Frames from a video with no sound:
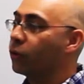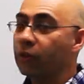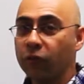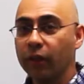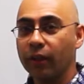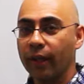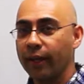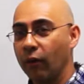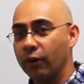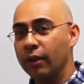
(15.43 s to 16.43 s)
you can figure that
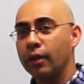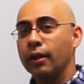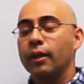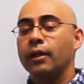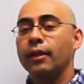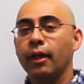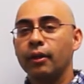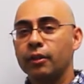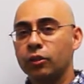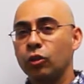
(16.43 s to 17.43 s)
out. Now the
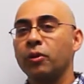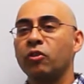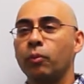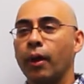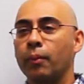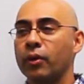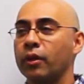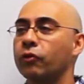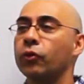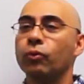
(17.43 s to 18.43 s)
distributive property,
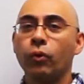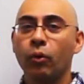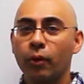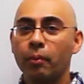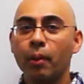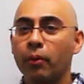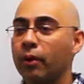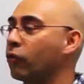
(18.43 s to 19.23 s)
if you remember